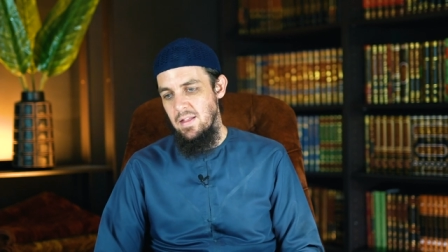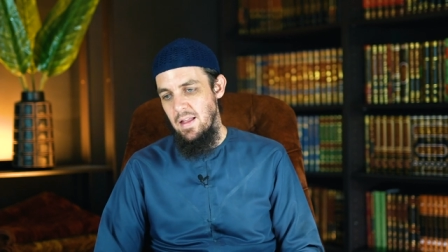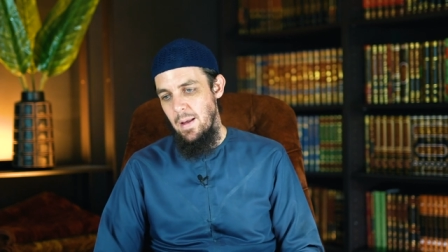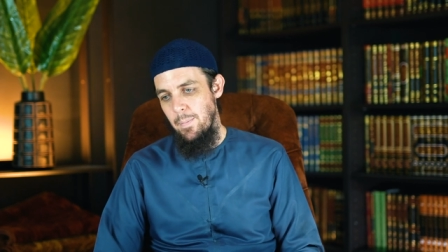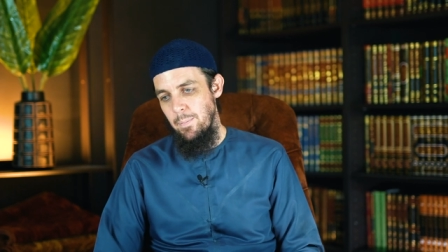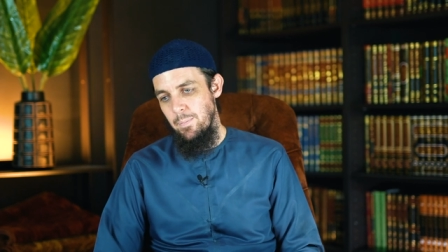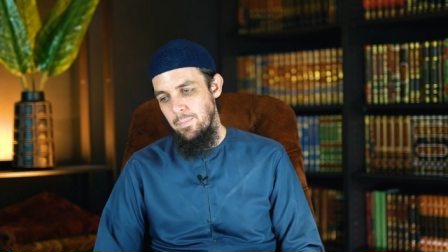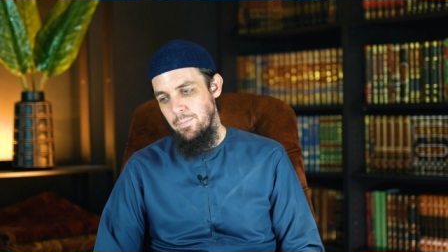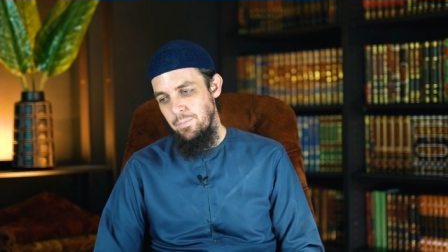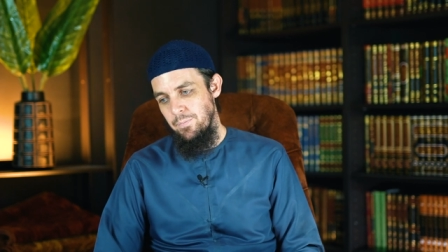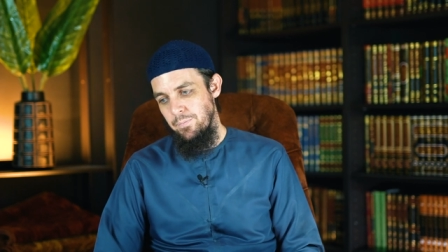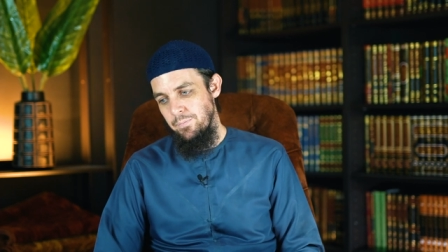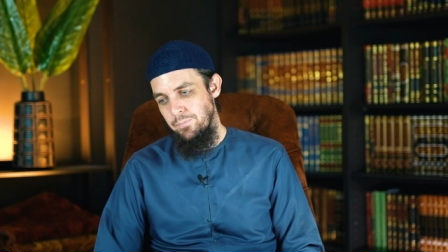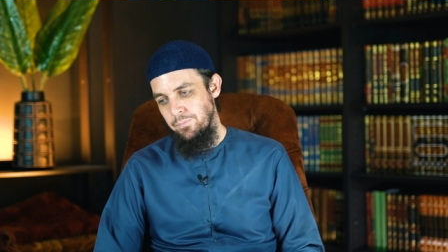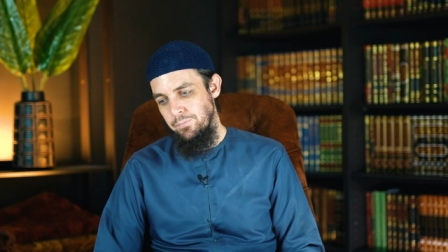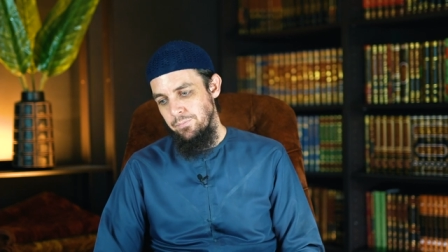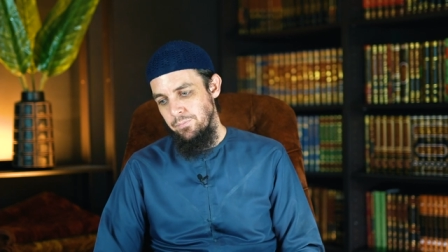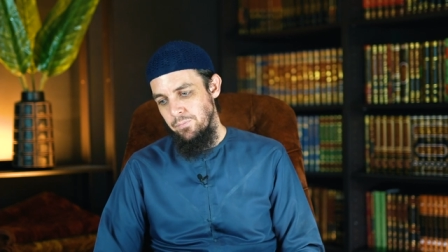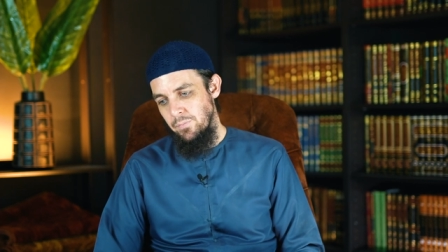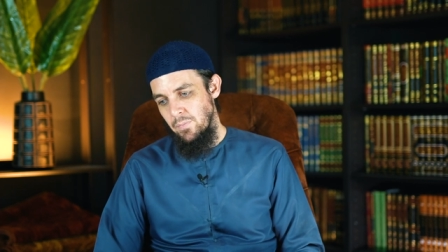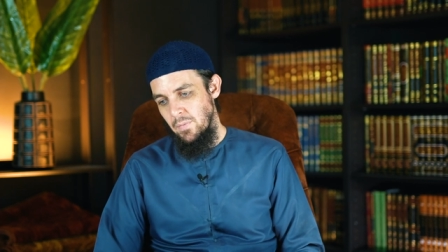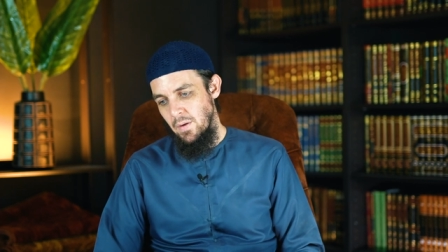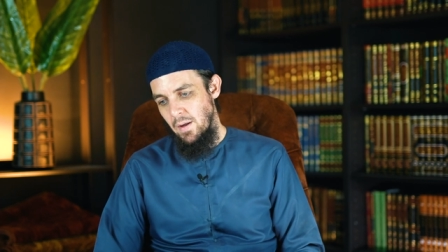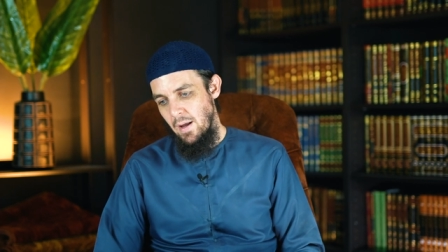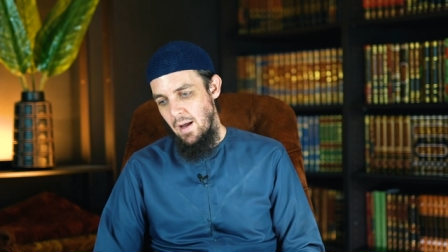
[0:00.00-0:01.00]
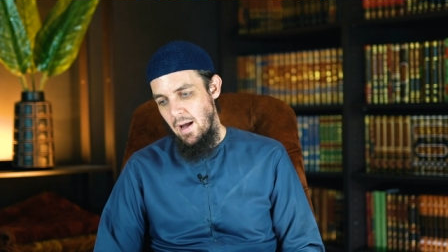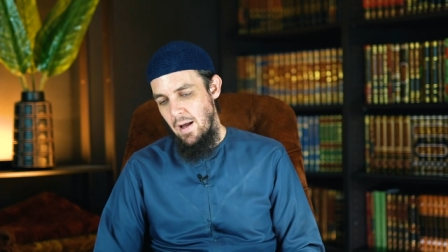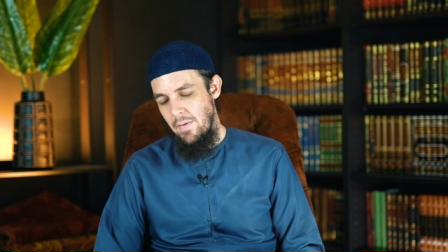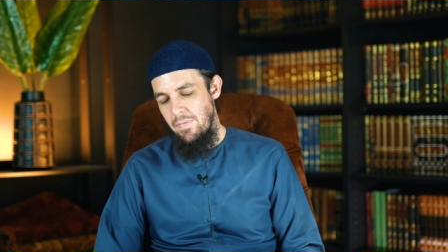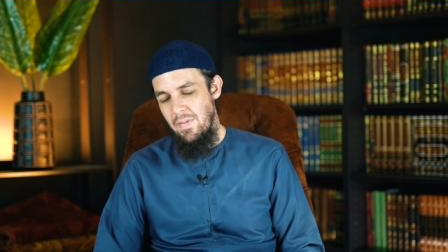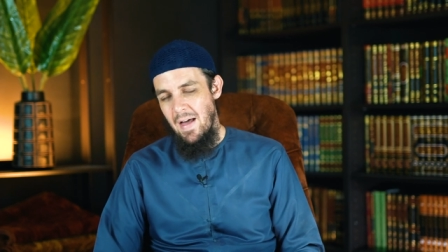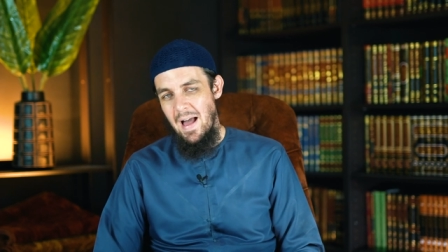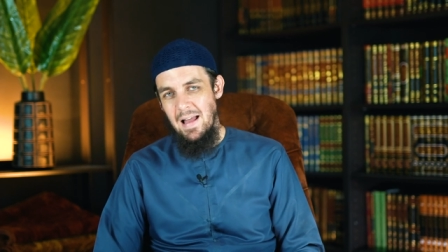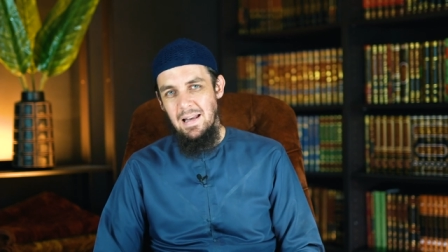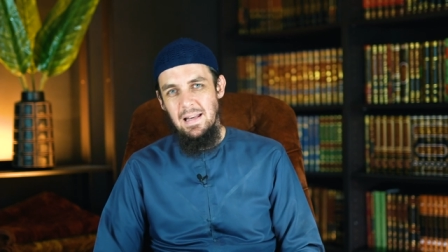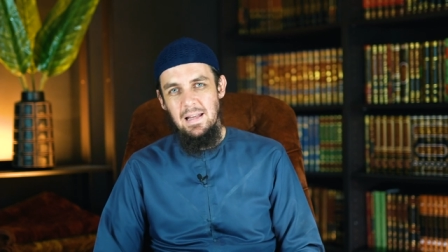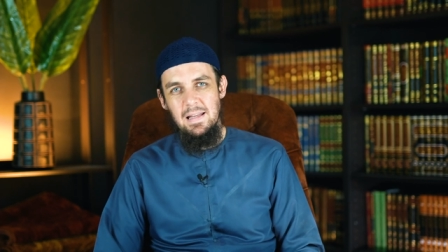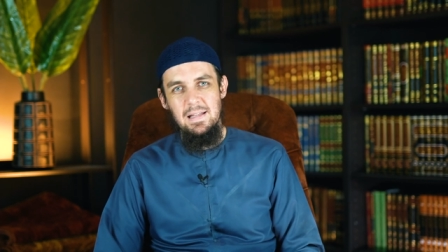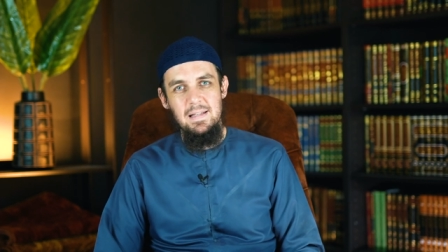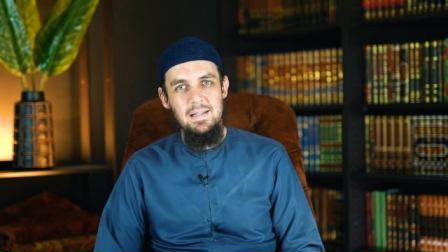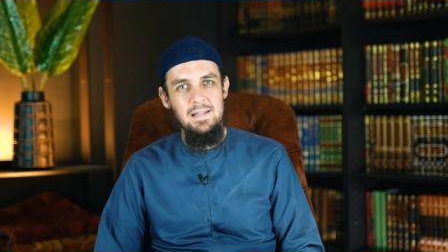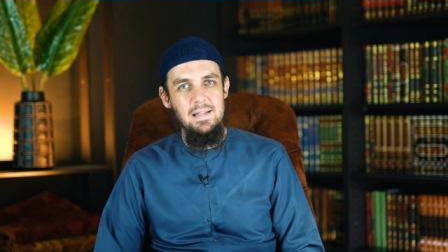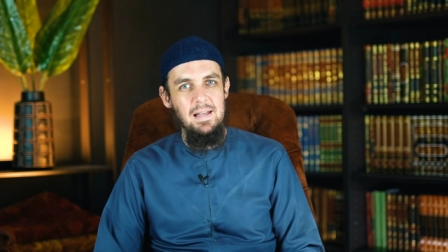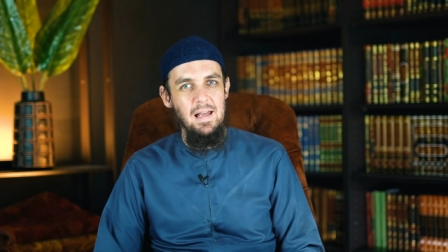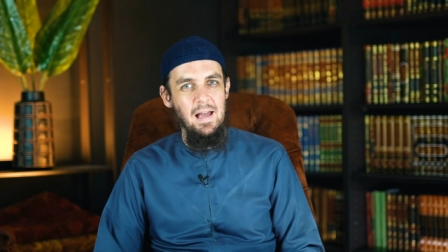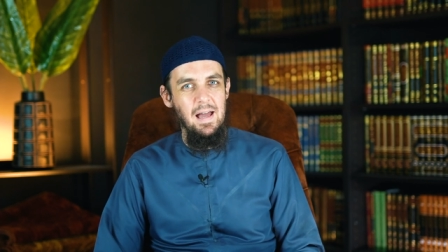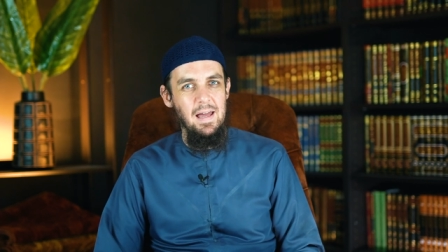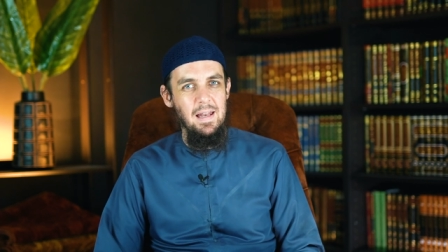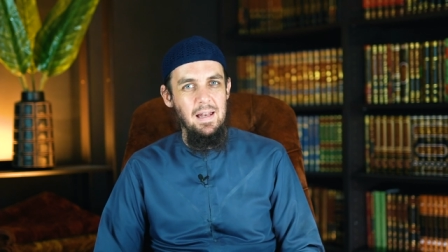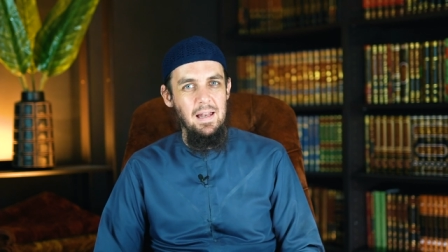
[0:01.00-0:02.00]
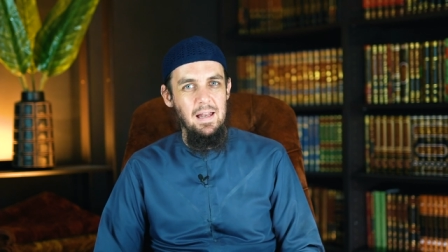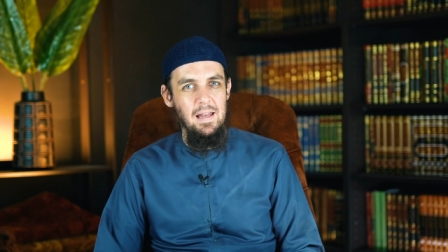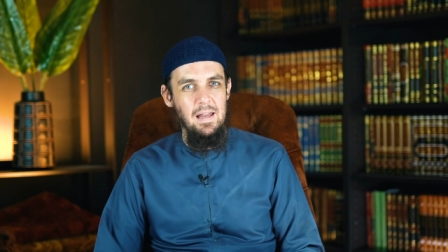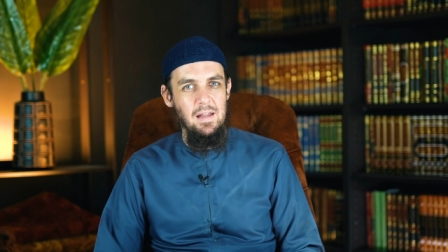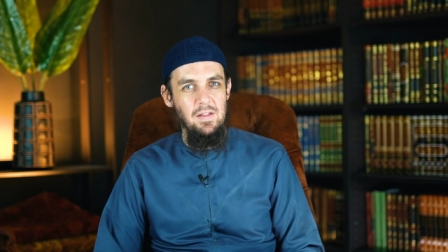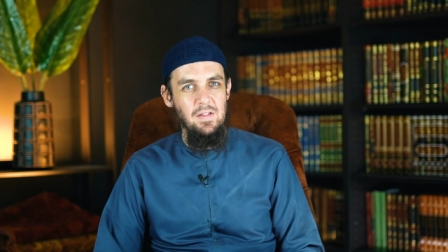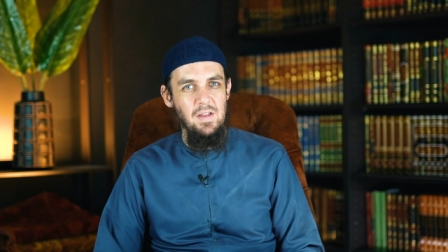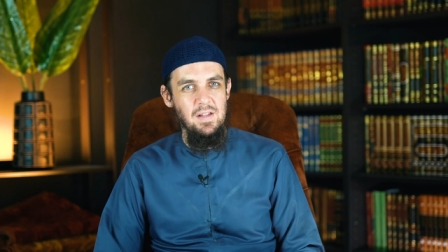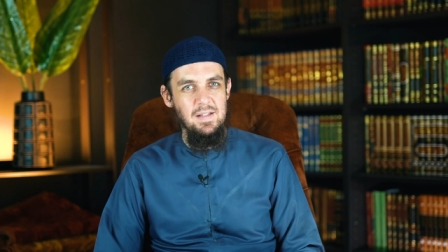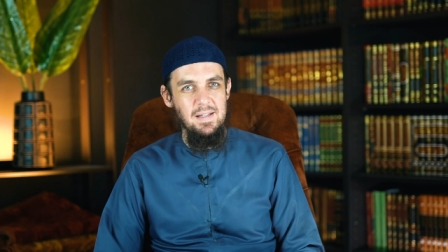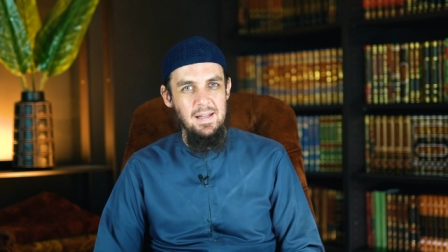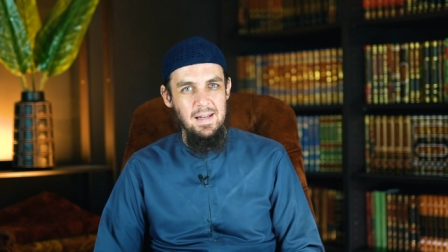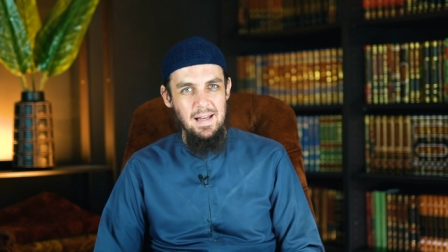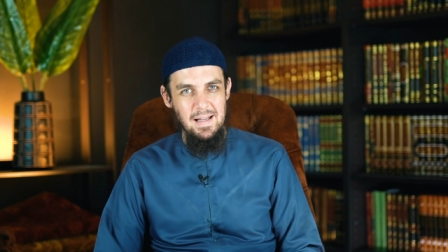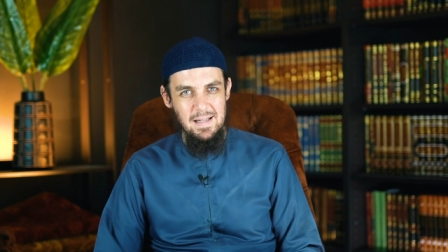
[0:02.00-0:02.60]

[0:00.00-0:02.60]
them. And that is, uh, there's an